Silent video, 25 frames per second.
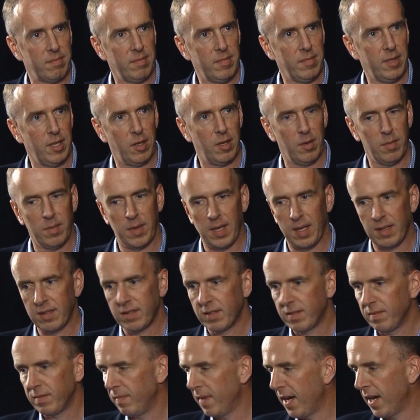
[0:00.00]
you know,
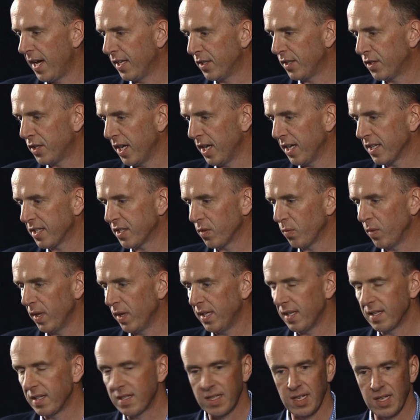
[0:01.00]
that had a chance to
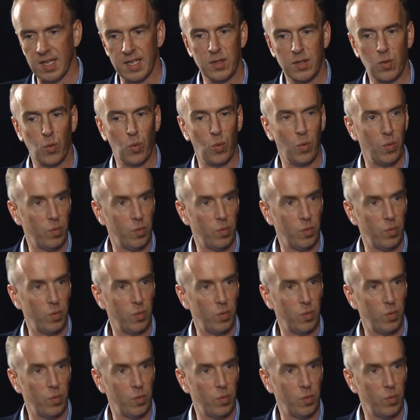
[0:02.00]
witness this.